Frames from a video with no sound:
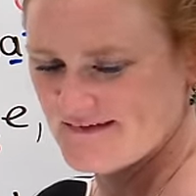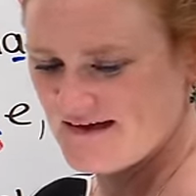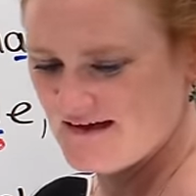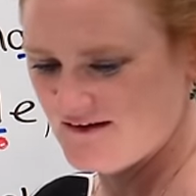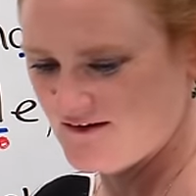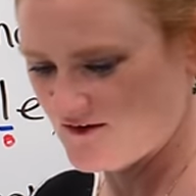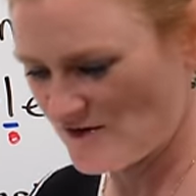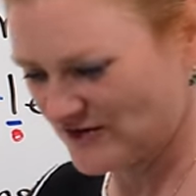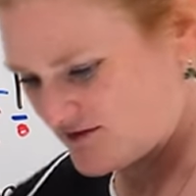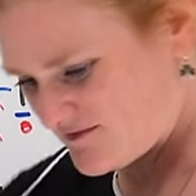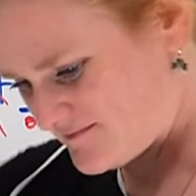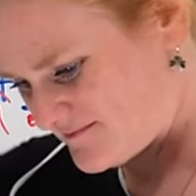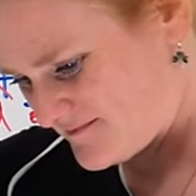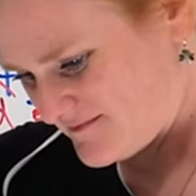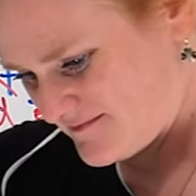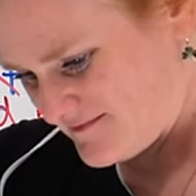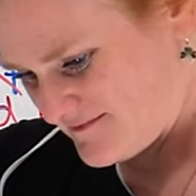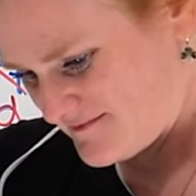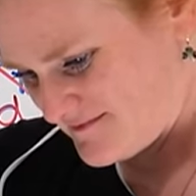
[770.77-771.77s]
English.
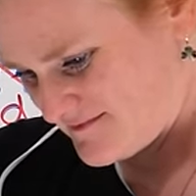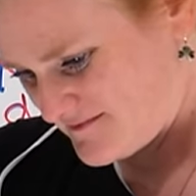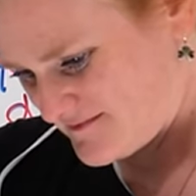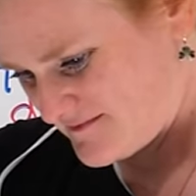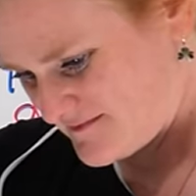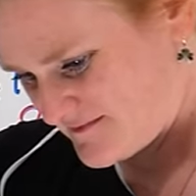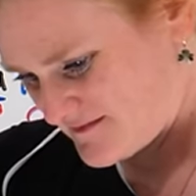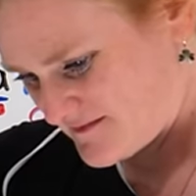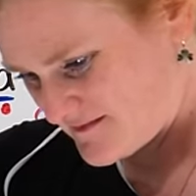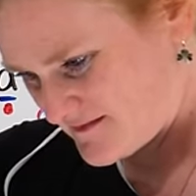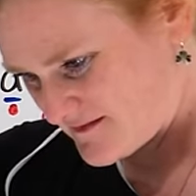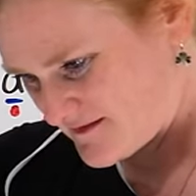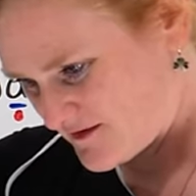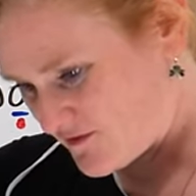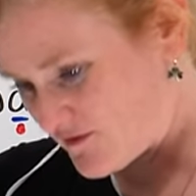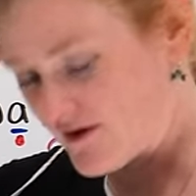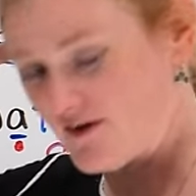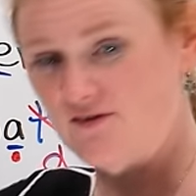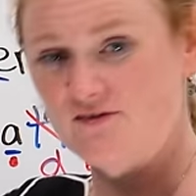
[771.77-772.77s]

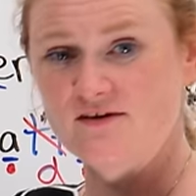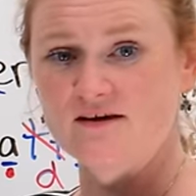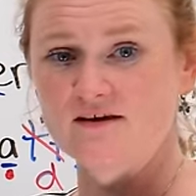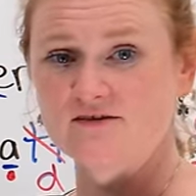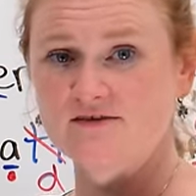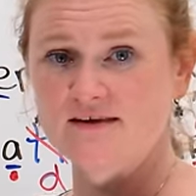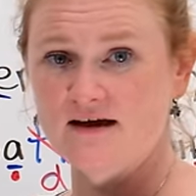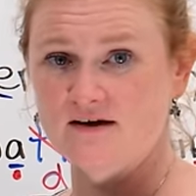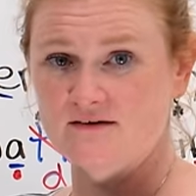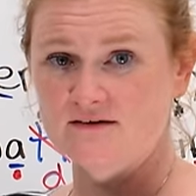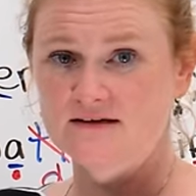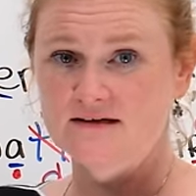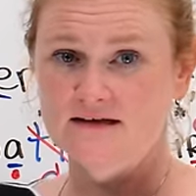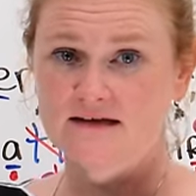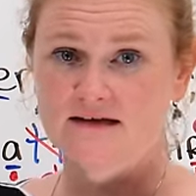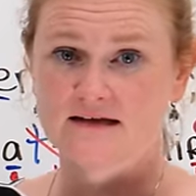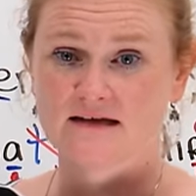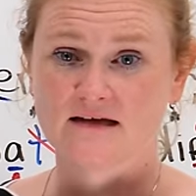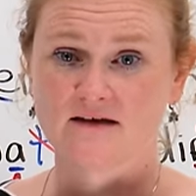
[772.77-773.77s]
Craziness. Now,
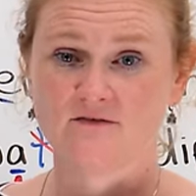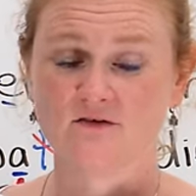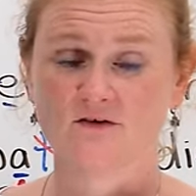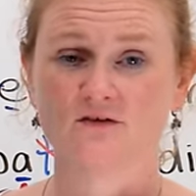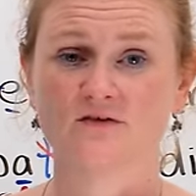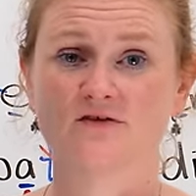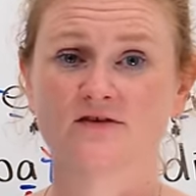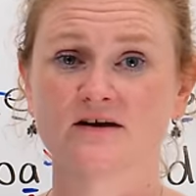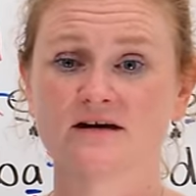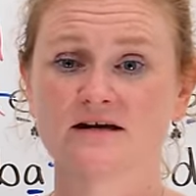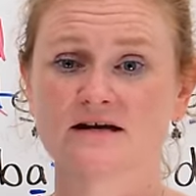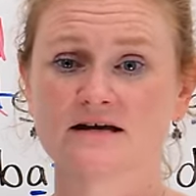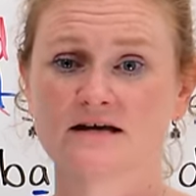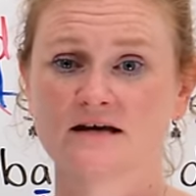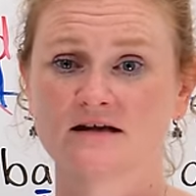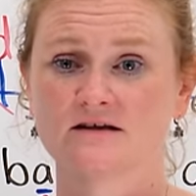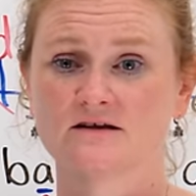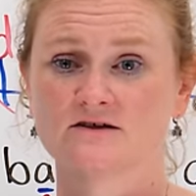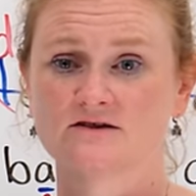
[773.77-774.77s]
if you're studying
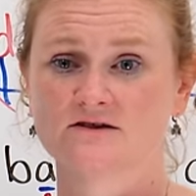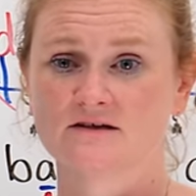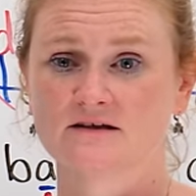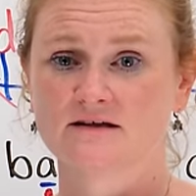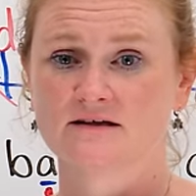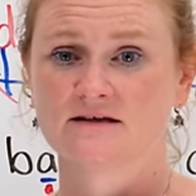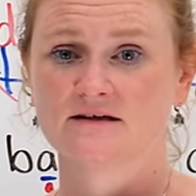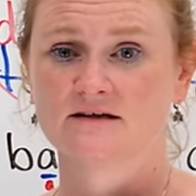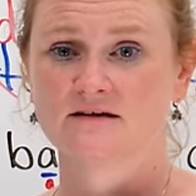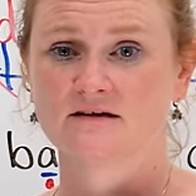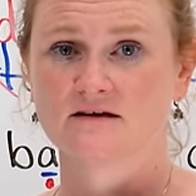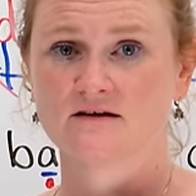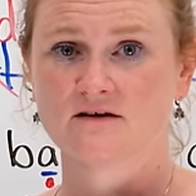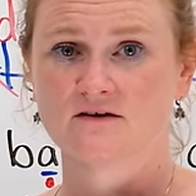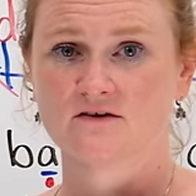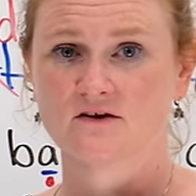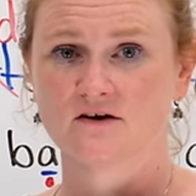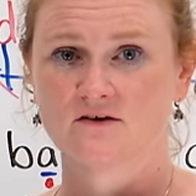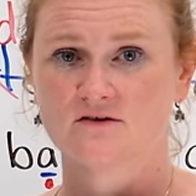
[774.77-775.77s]
English in
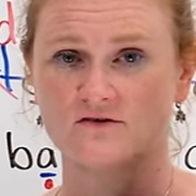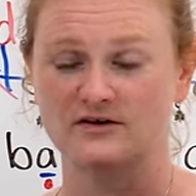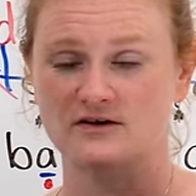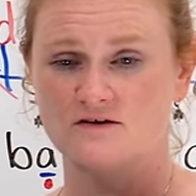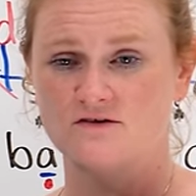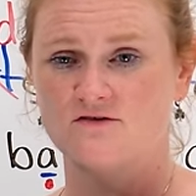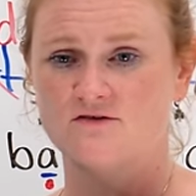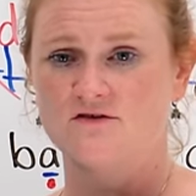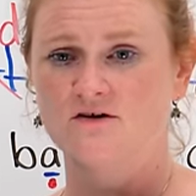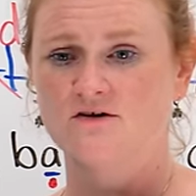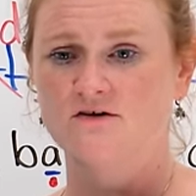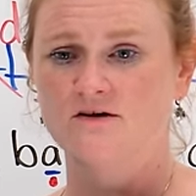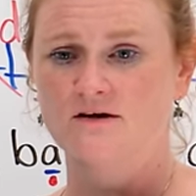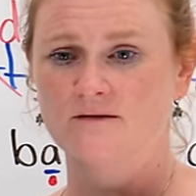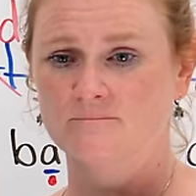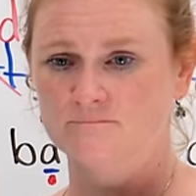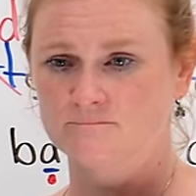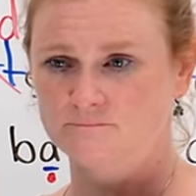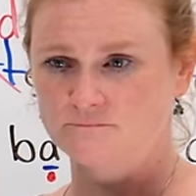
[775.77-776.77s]
another country,
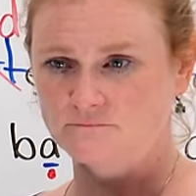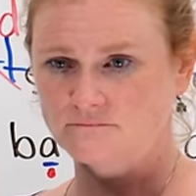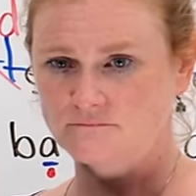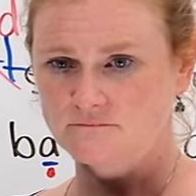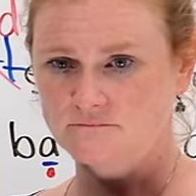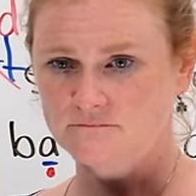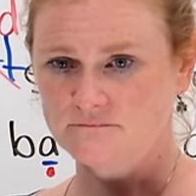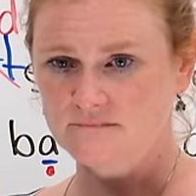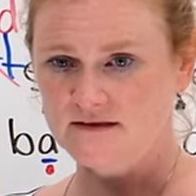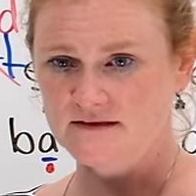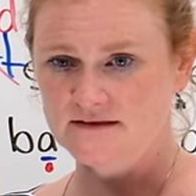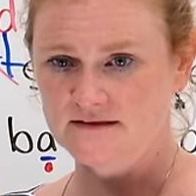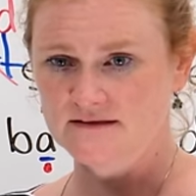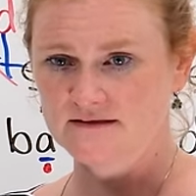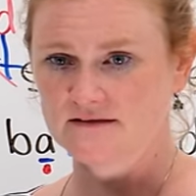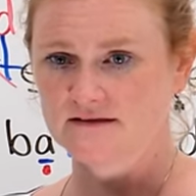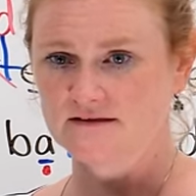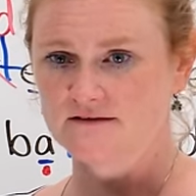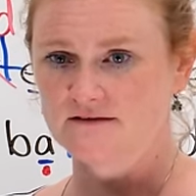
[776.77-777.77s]
Australia,
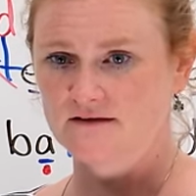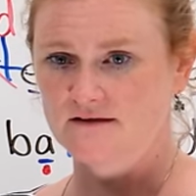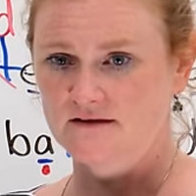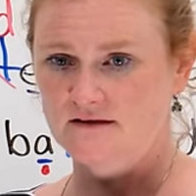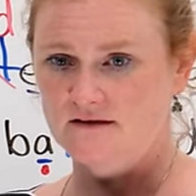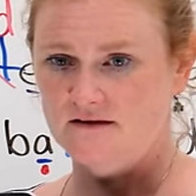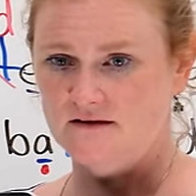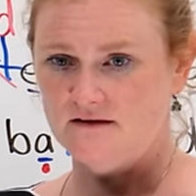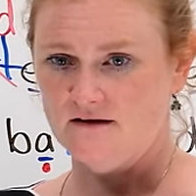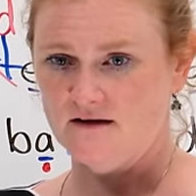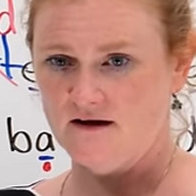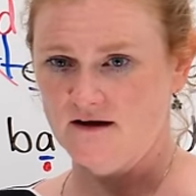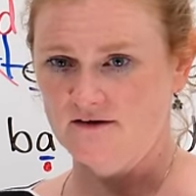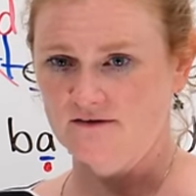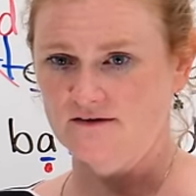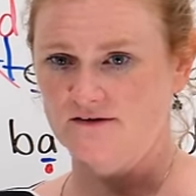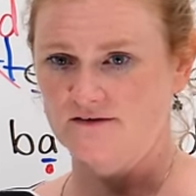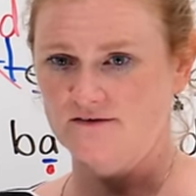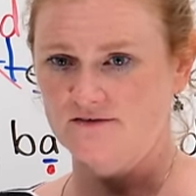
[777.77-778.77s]
England,
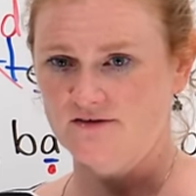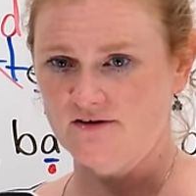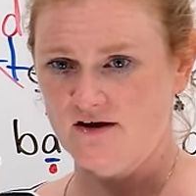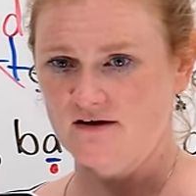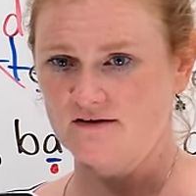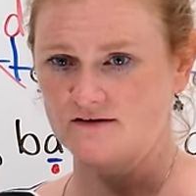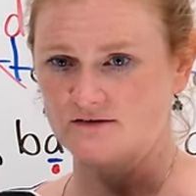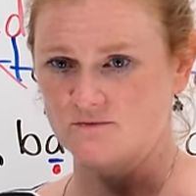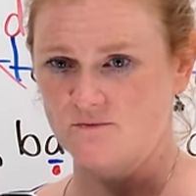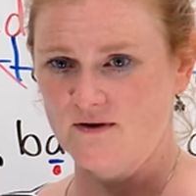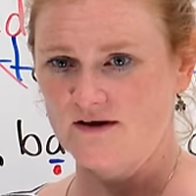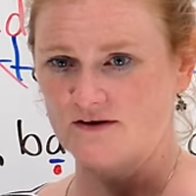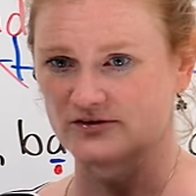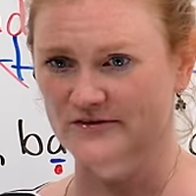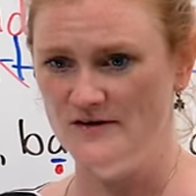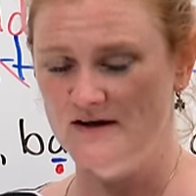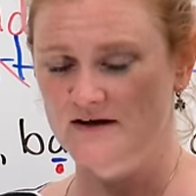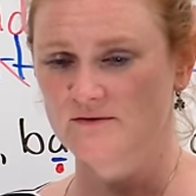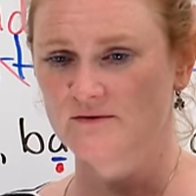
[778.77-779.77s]
Ireland, Scotland,
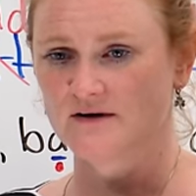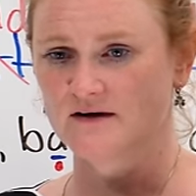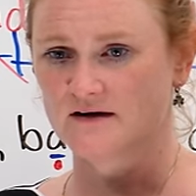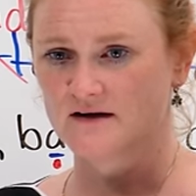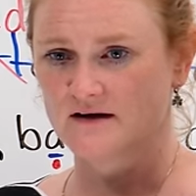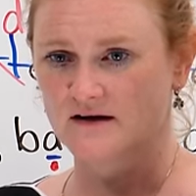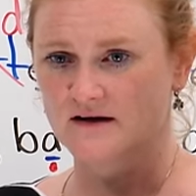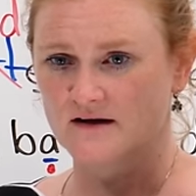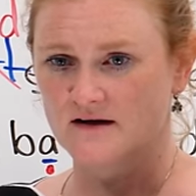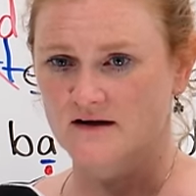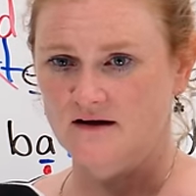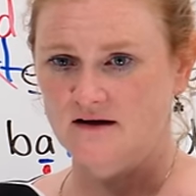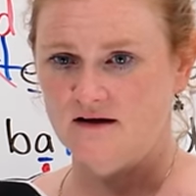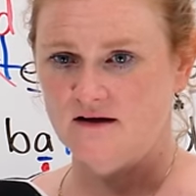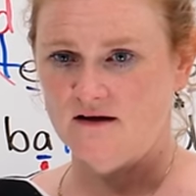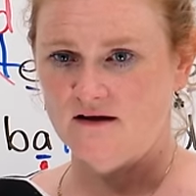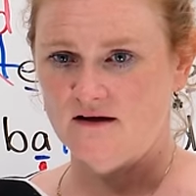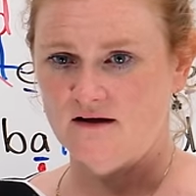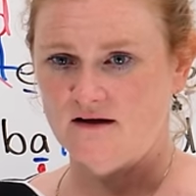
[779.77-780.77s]
Wales, anywhere
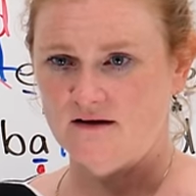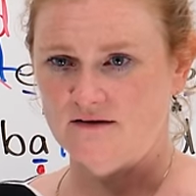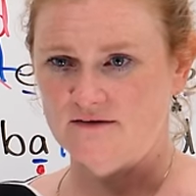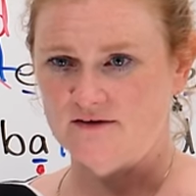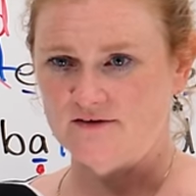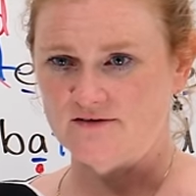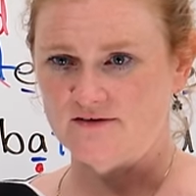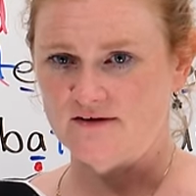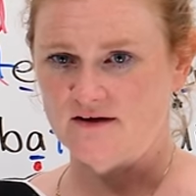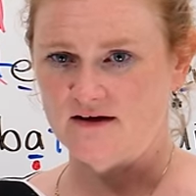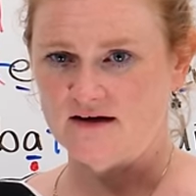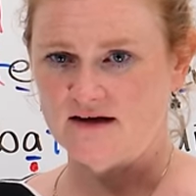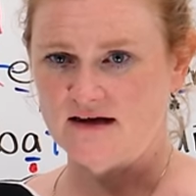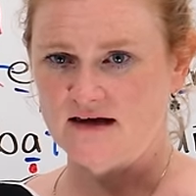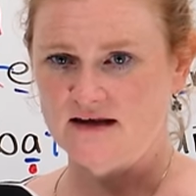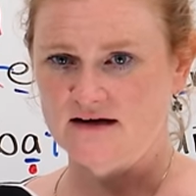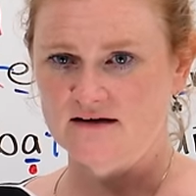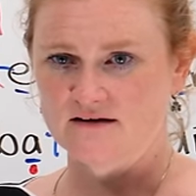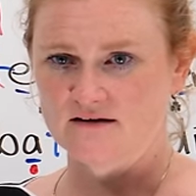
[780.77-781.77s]
that's not
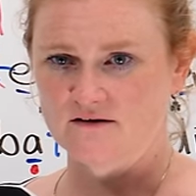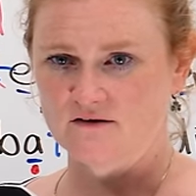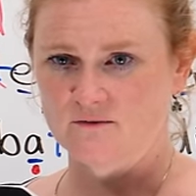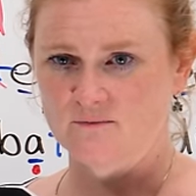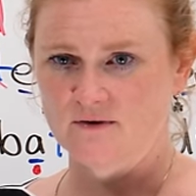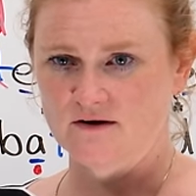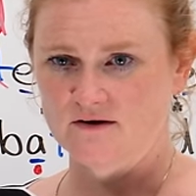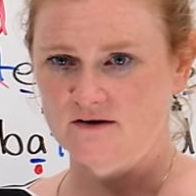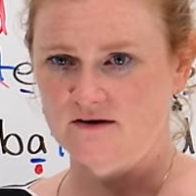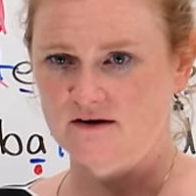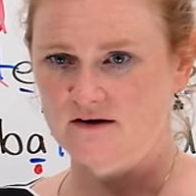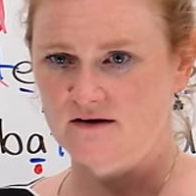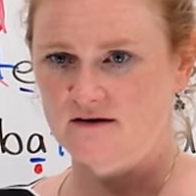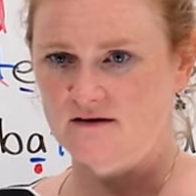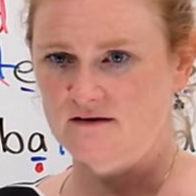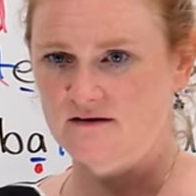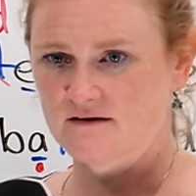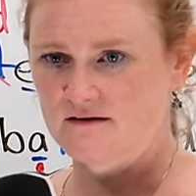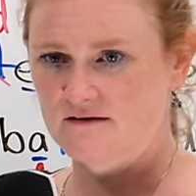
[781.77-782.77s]
Canada or America,
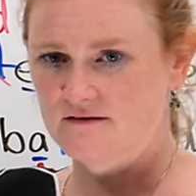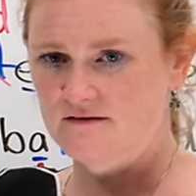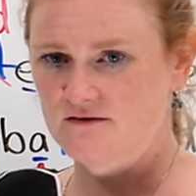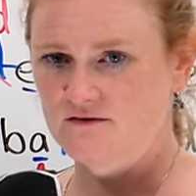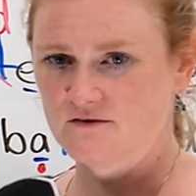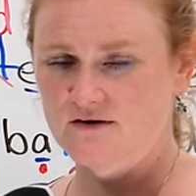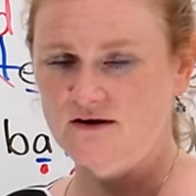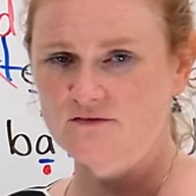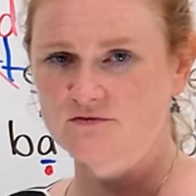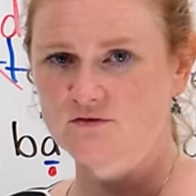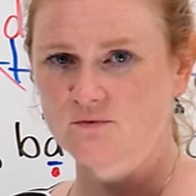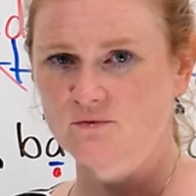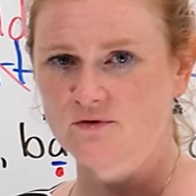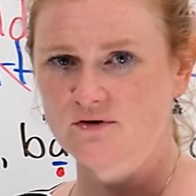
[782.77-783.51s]
you don't have to